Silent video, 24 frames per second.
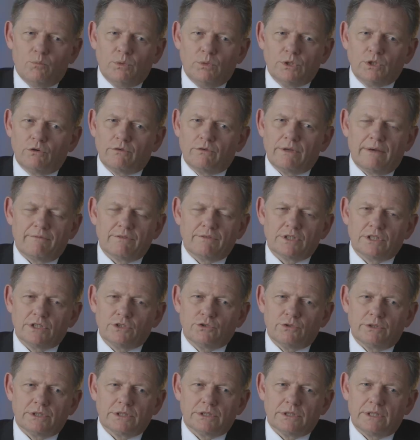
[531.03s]
We don't have a
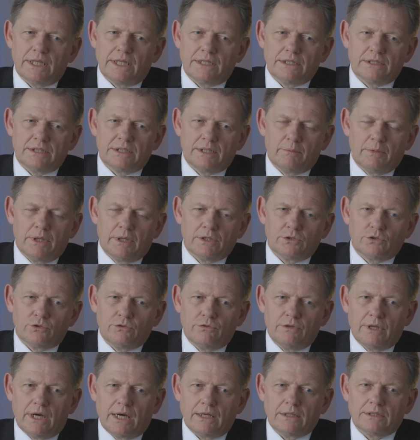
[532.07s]
situation that is similar to the
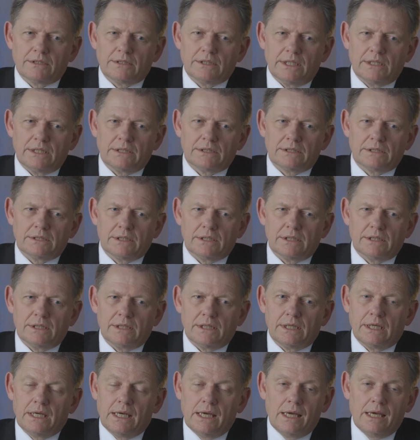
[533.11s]
United States. Uh,
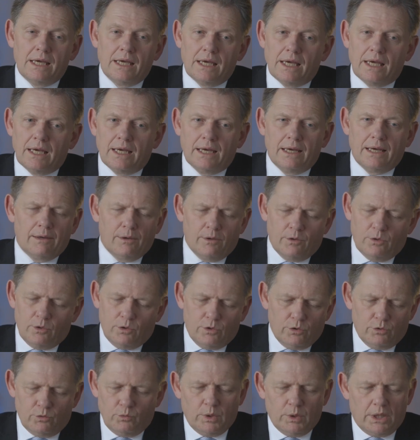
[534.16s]
uh,
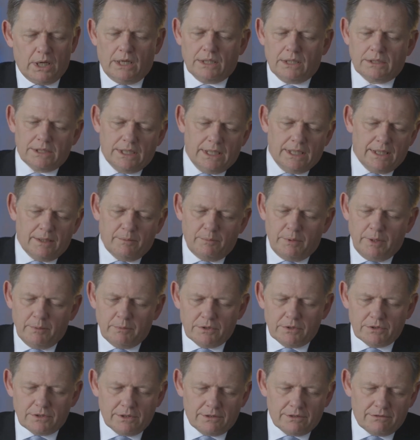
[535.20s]
we can't take
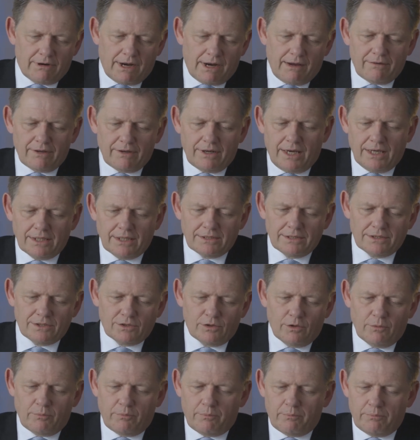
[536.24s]
people's uh, driving license
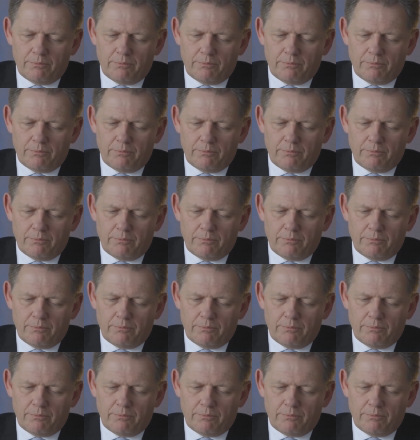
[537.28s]
or